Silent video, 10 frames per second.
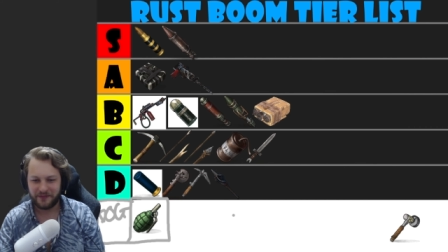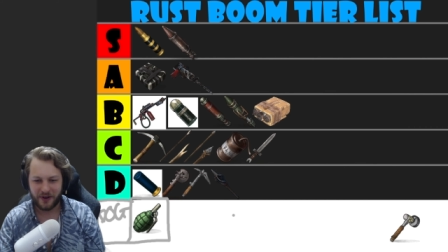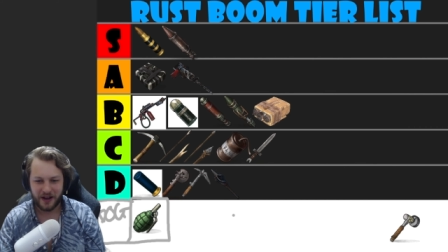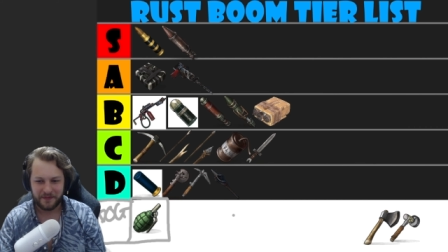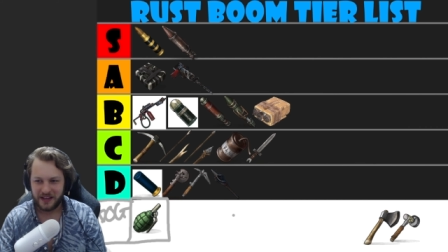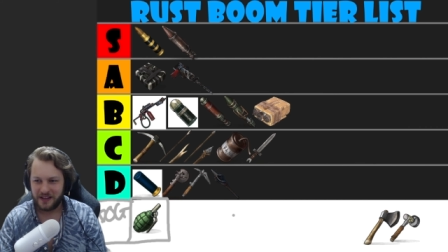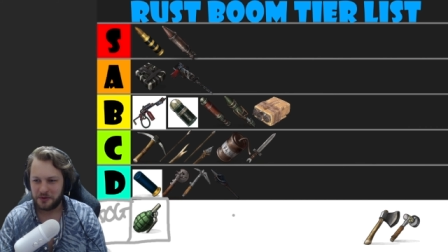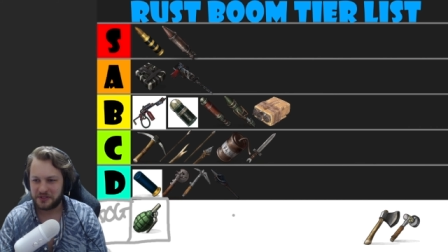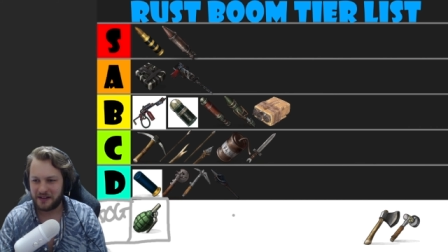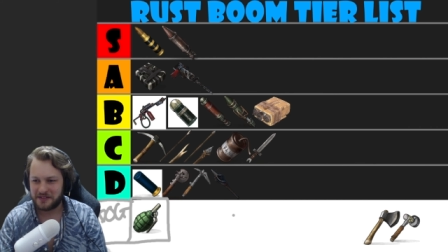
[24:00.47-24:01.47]
Right,
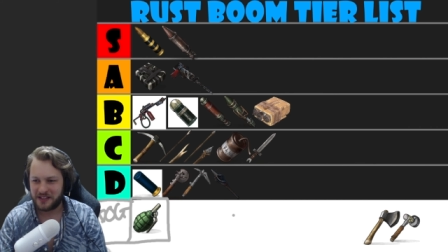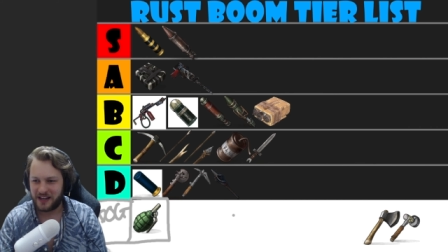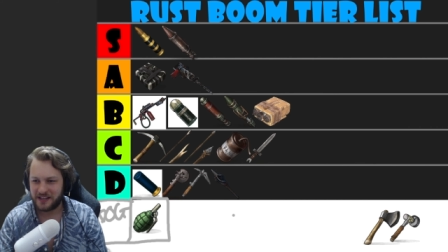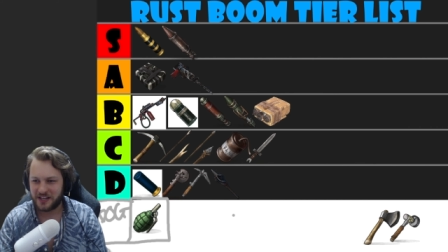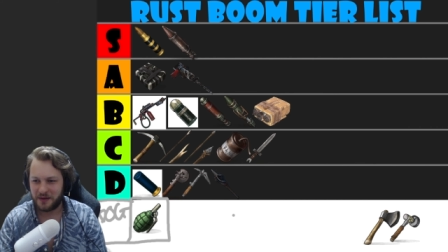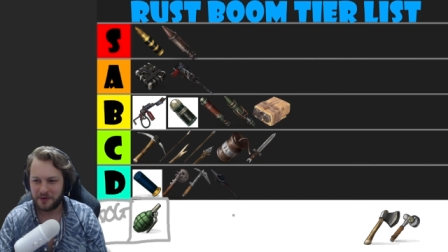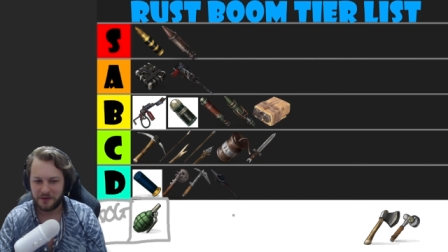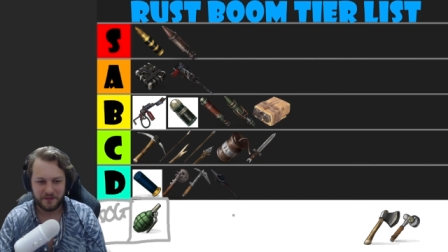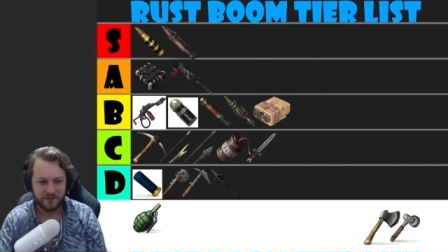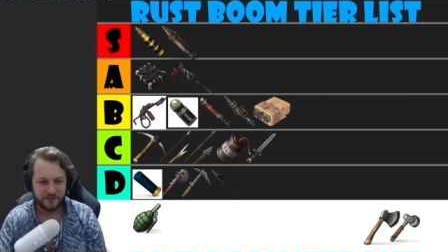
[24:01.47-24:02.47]
we're down to the last
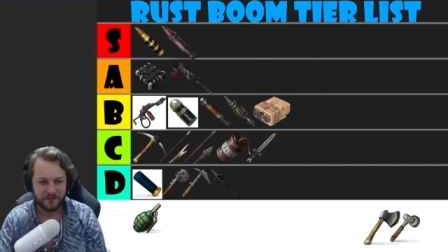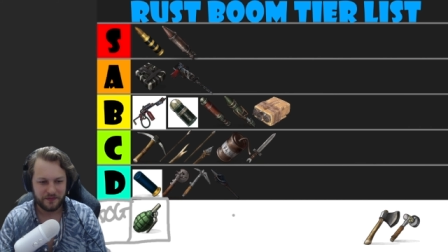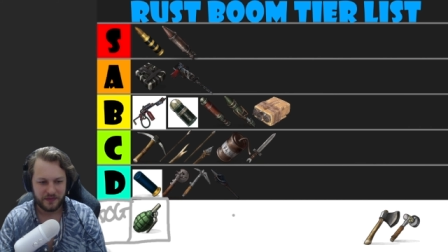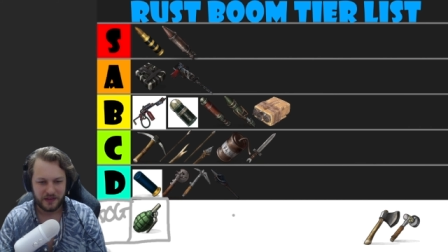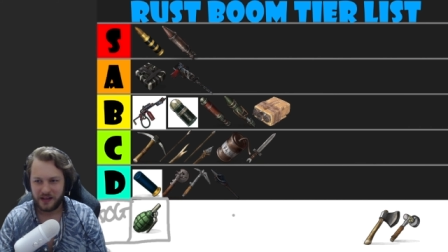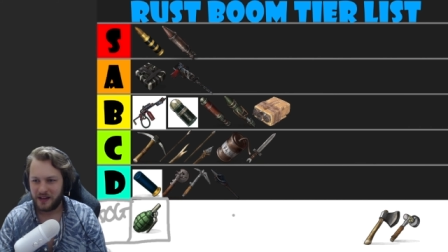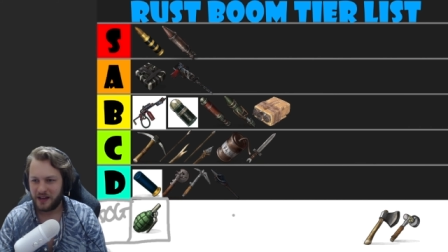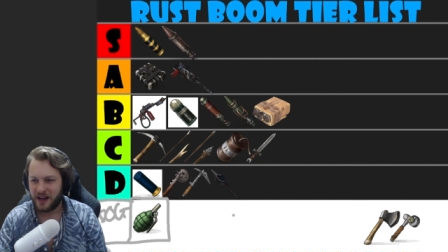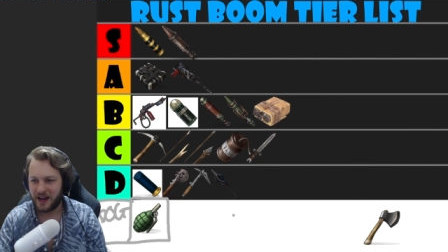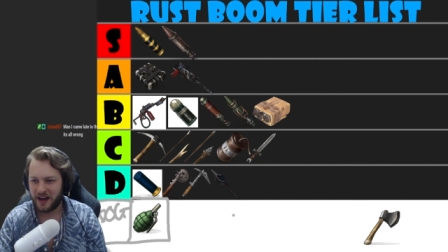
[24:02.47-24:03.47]
couple.
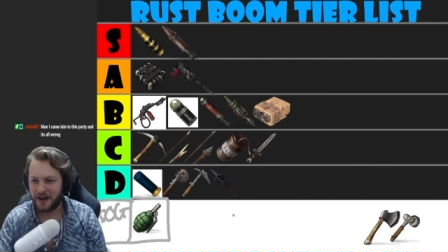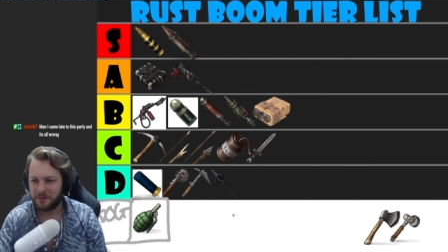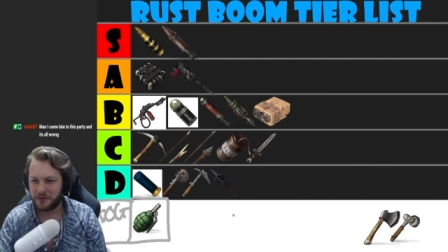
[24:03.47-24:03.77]
We've